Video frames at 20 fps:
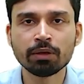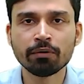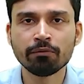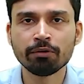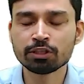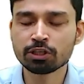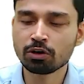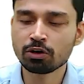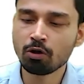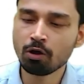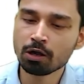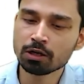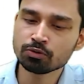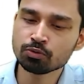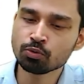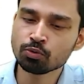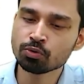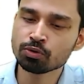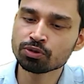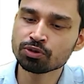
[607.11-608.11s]
which are
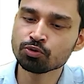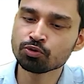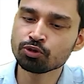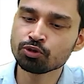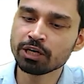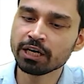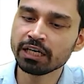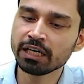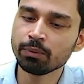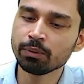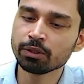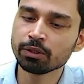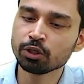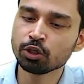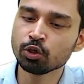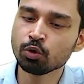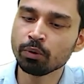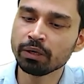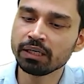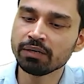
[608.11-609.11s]
also associated with
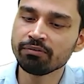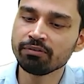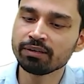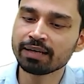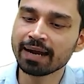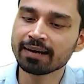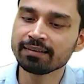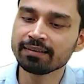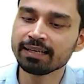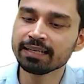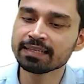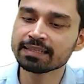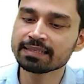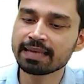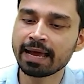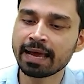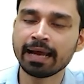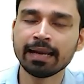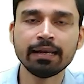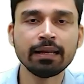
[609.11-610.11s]
innovative
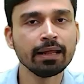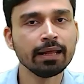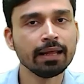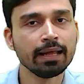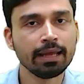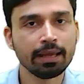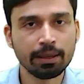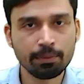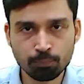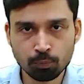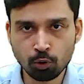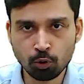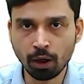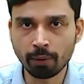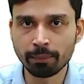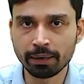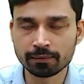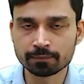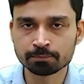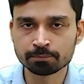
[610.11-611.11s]
tactics and
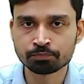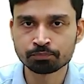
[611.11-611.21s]
employment.